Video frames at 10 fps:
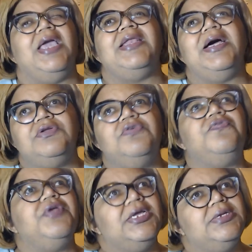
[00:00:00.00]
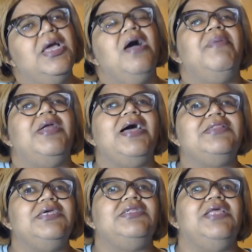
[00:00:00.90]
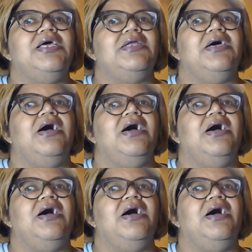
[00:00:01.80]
And I do feel like, but I think that